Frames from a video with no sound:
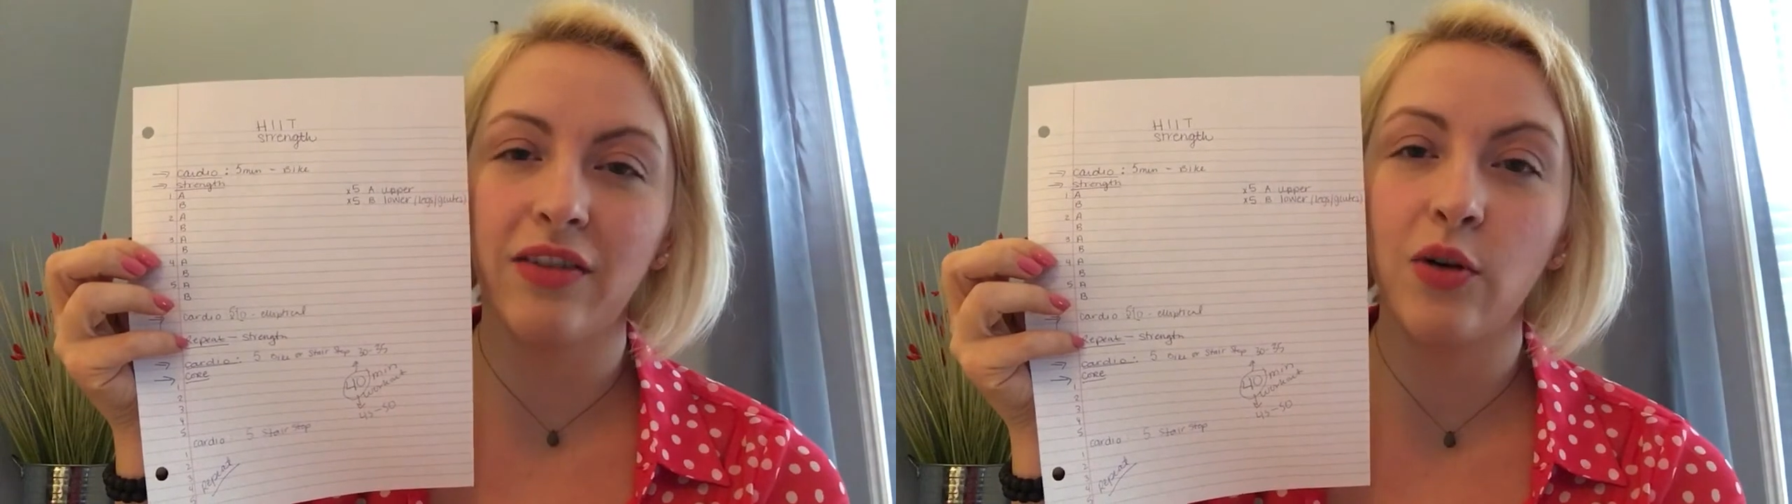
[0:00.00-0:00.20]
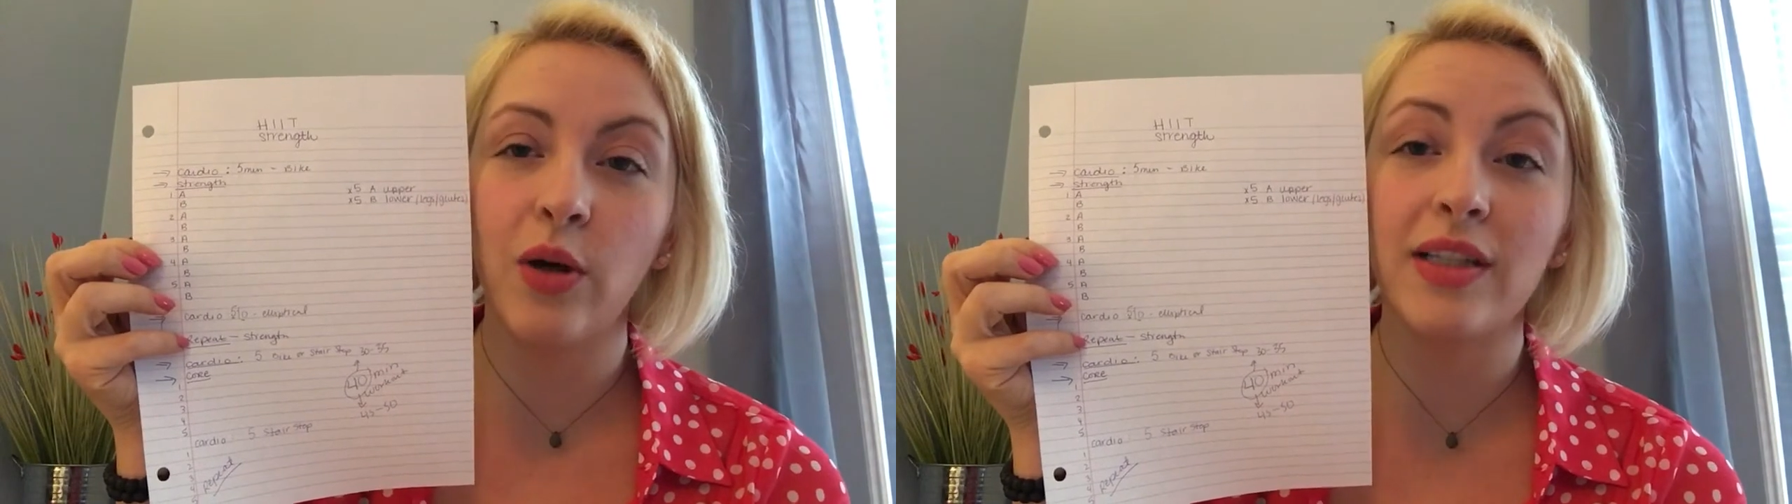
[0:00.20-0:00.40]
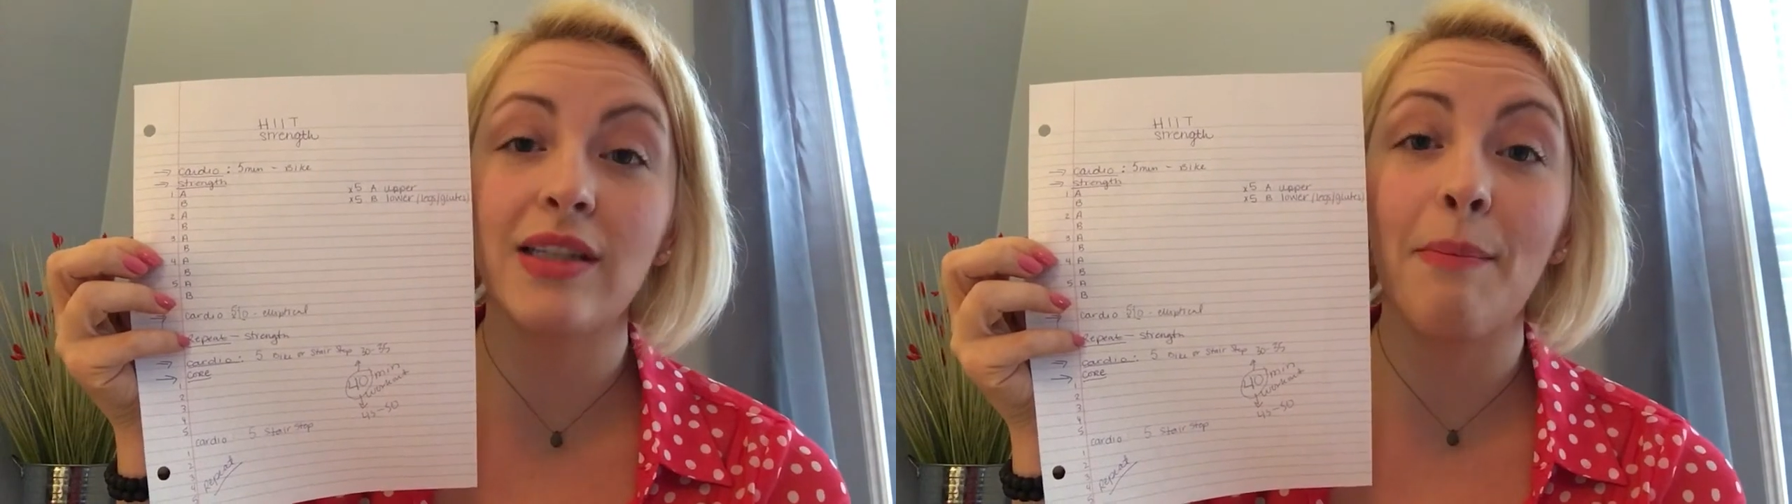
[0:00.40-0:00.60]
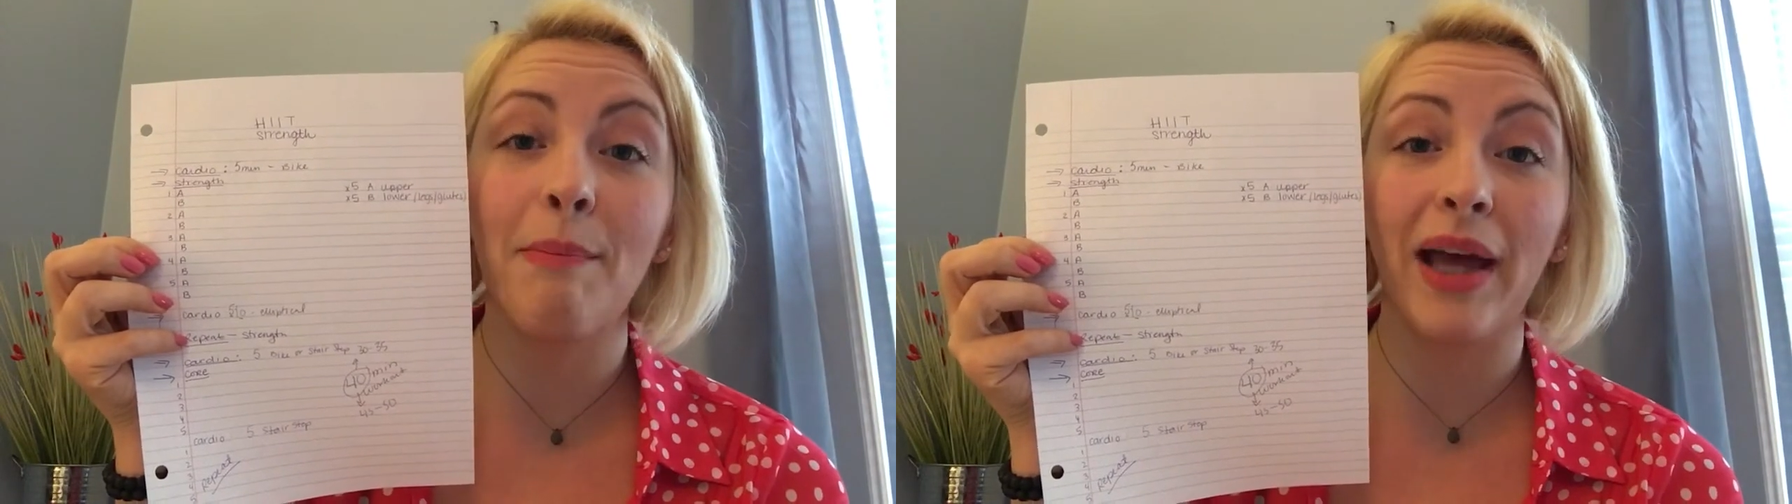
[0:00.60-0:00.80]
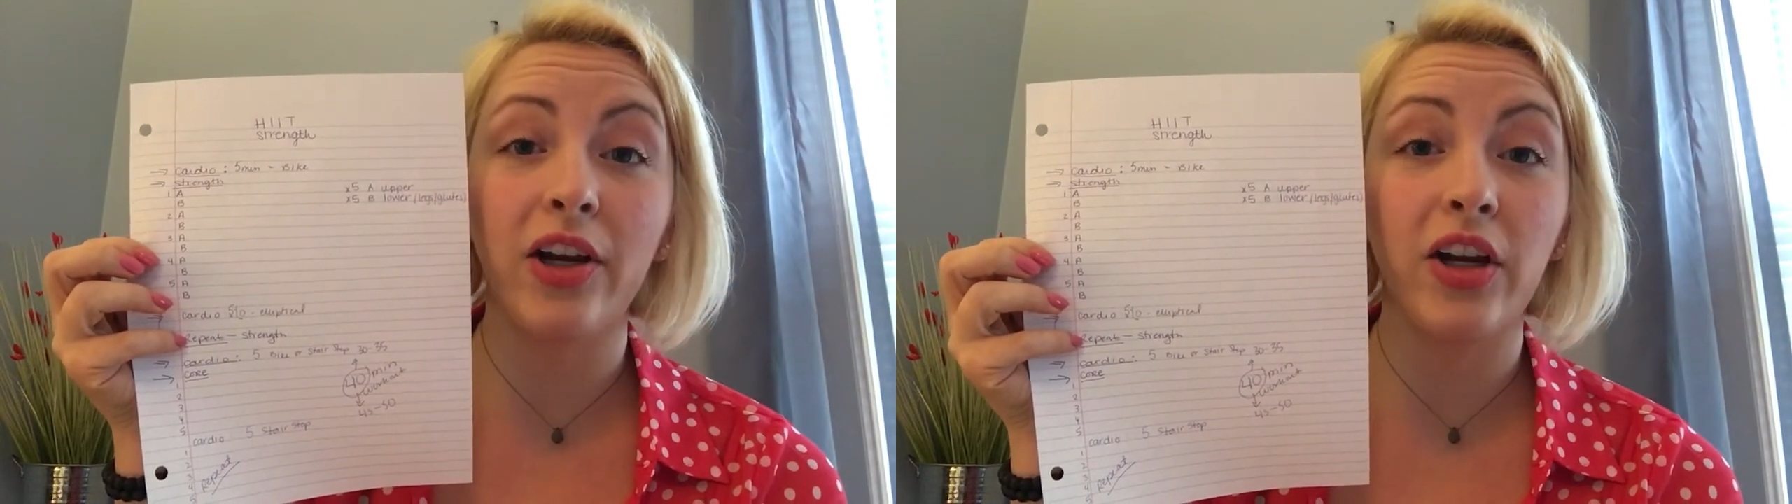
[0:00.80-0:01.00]
Of course, the
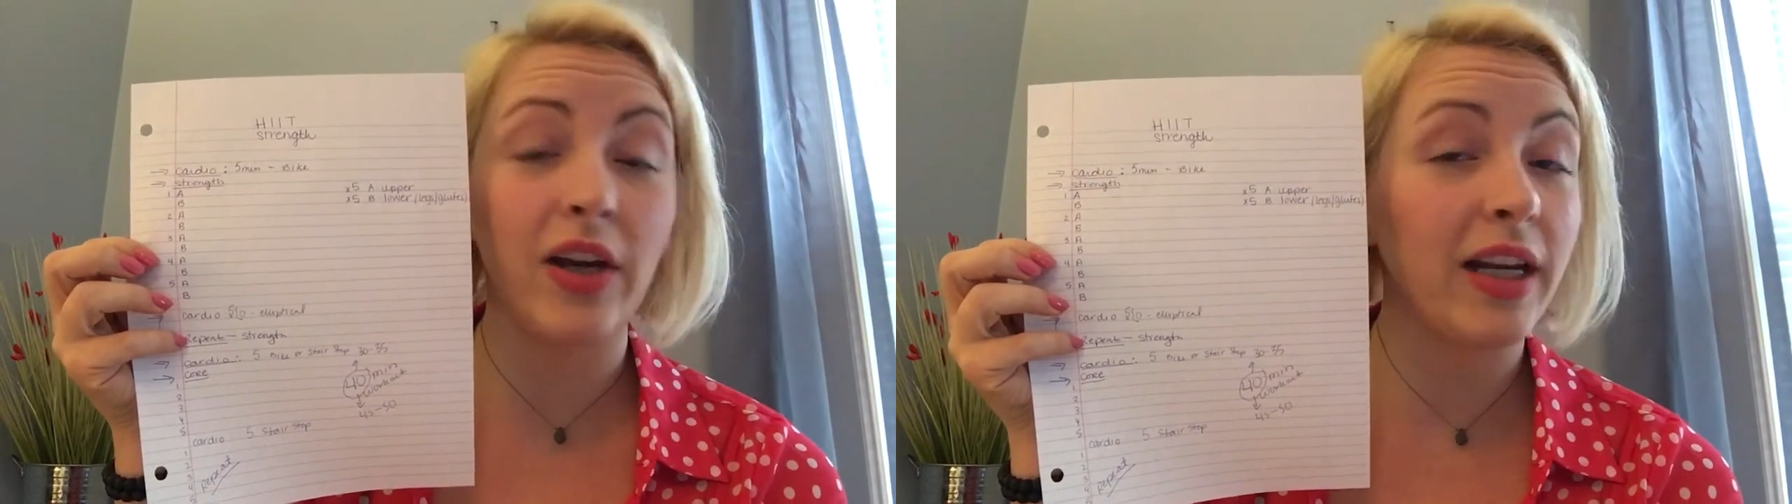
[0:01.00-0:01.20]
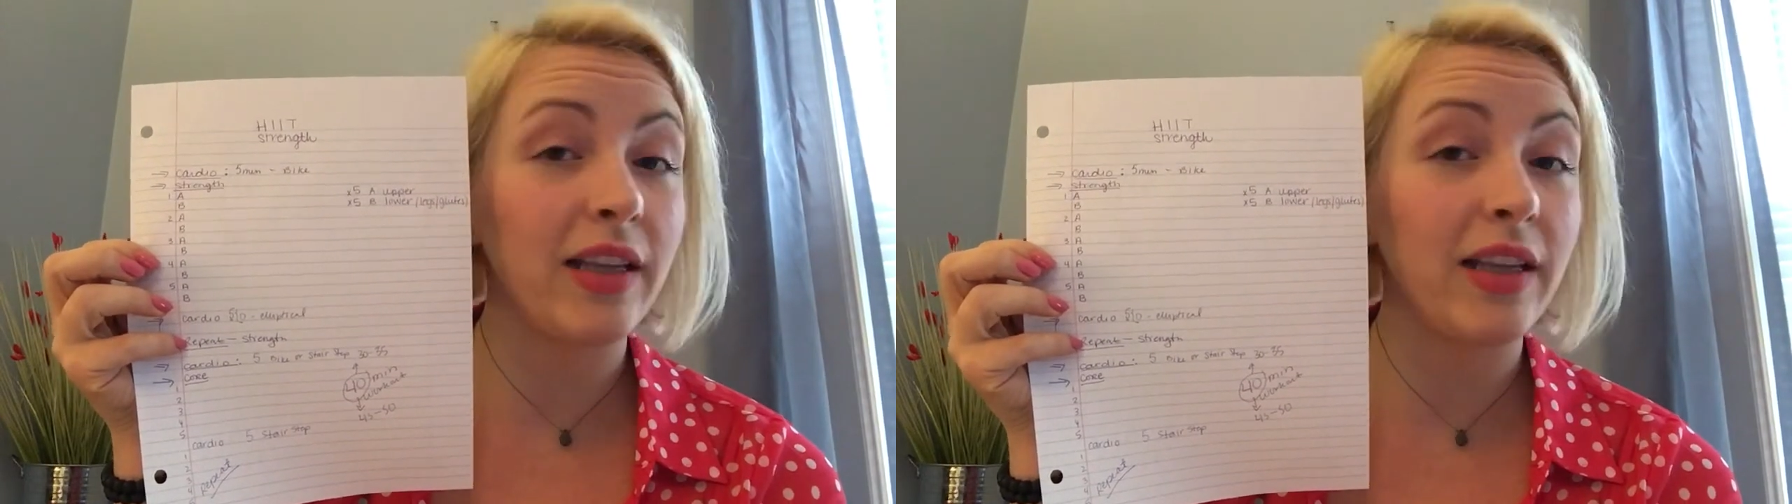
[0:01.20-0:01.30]
better you get